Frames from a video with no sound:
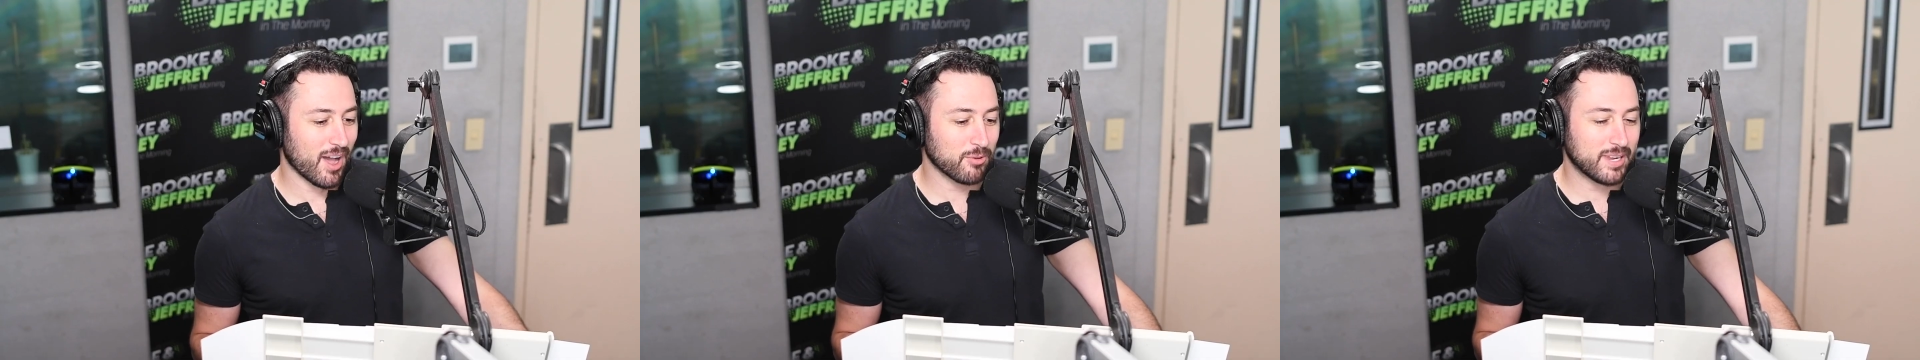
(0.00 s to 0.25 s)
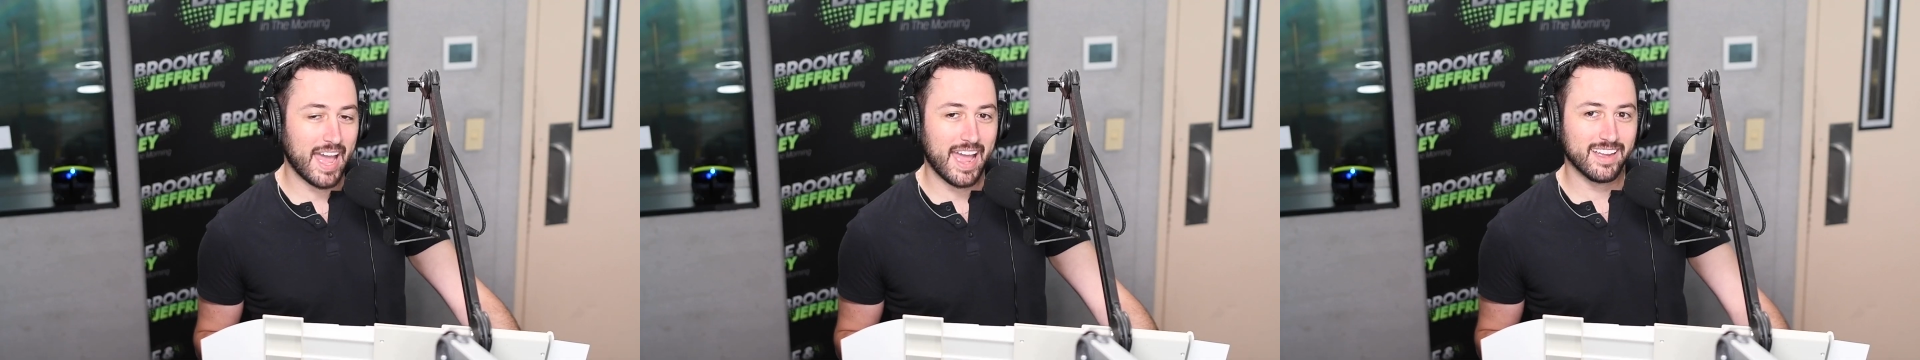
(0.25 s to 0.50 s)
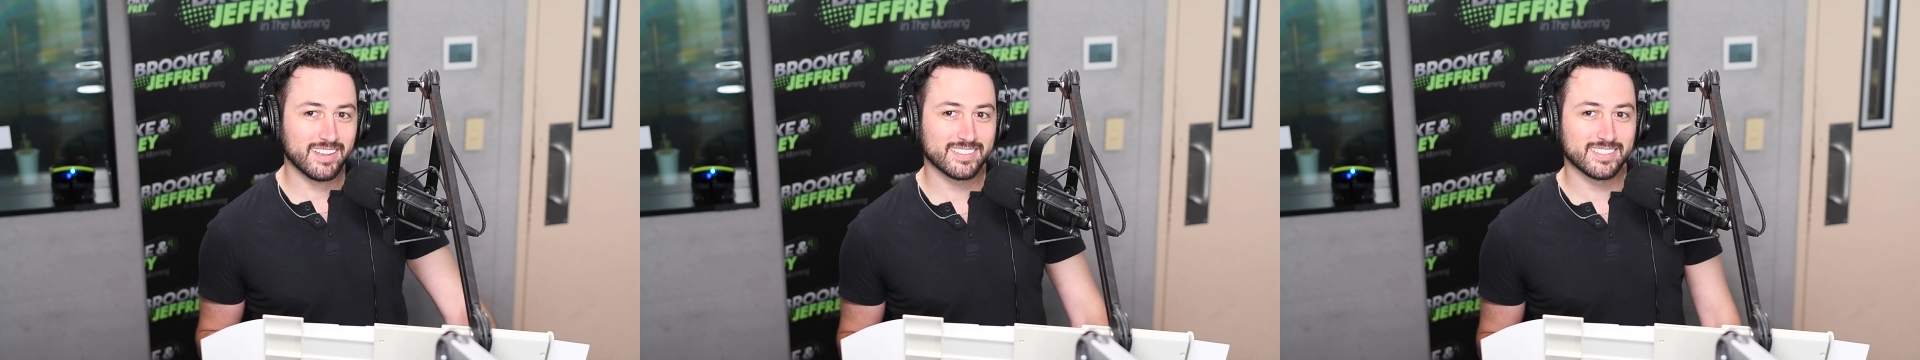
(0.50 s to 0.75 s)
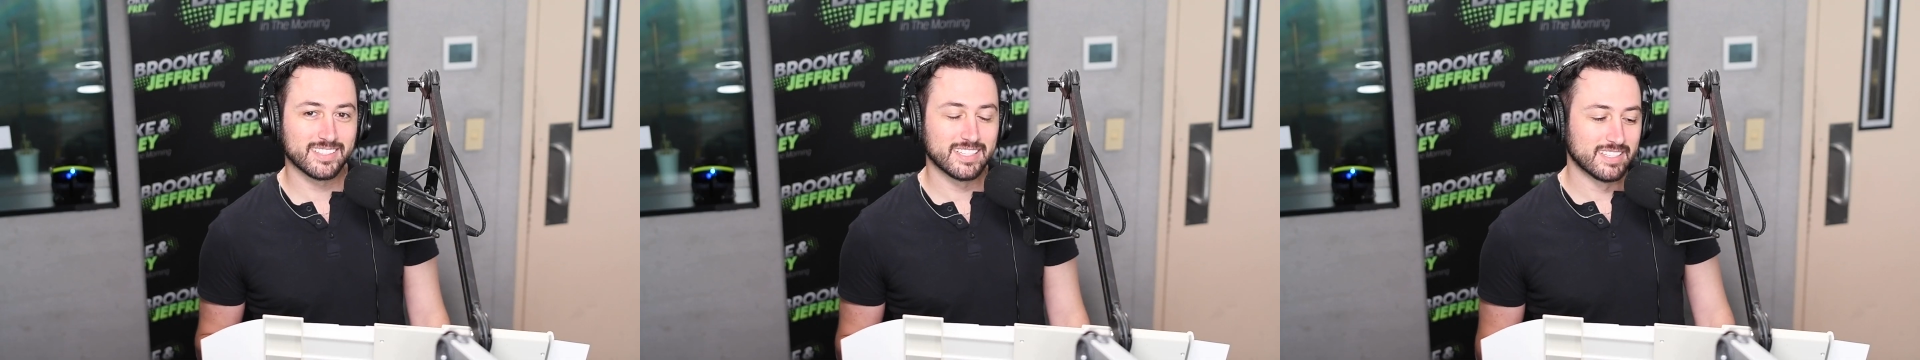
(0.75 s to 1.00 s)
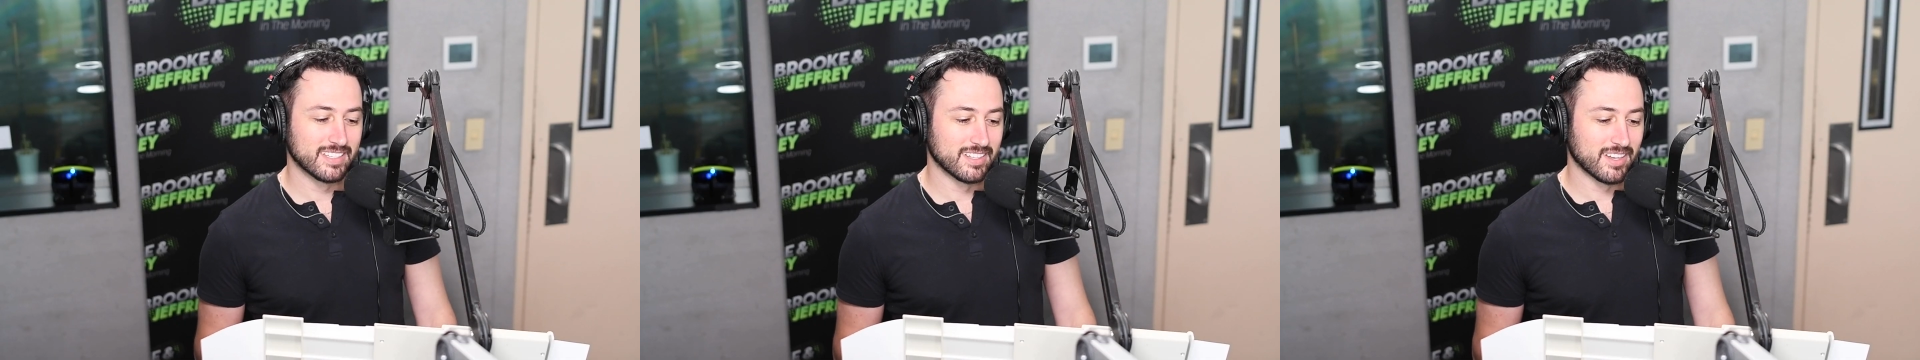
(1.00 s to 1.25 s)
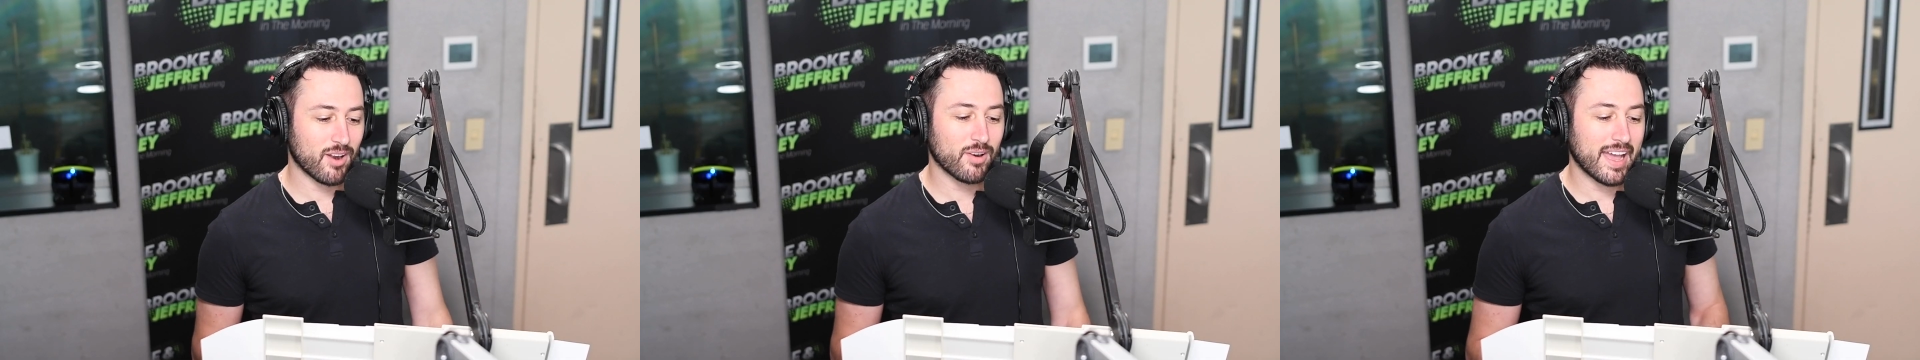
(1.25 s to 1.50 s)
was Okay. He's out. Okay. He's
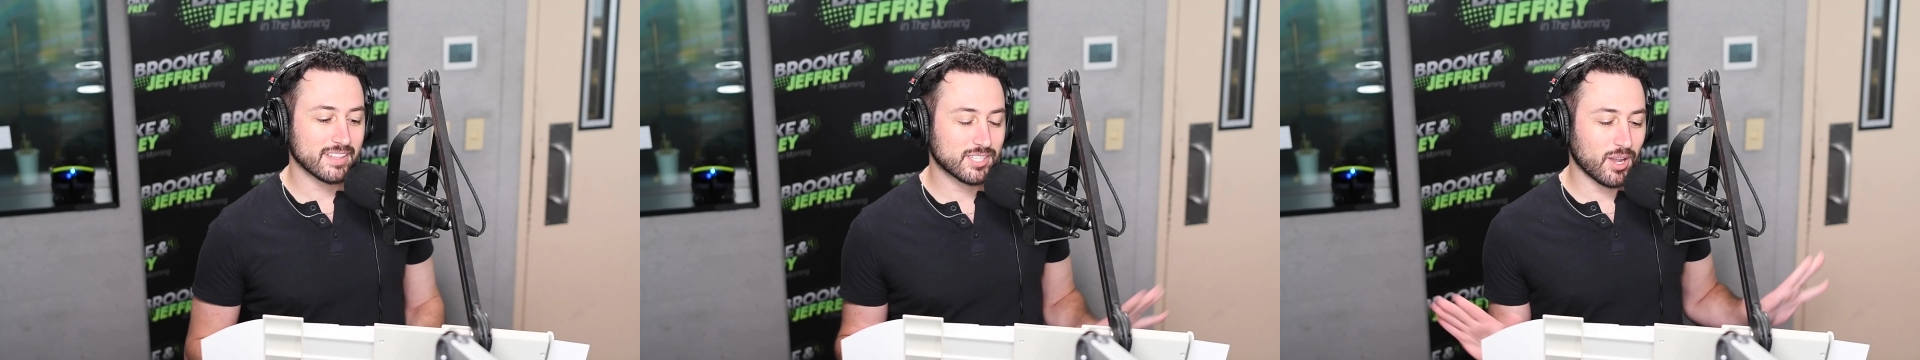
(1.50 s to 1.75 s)
out. All right.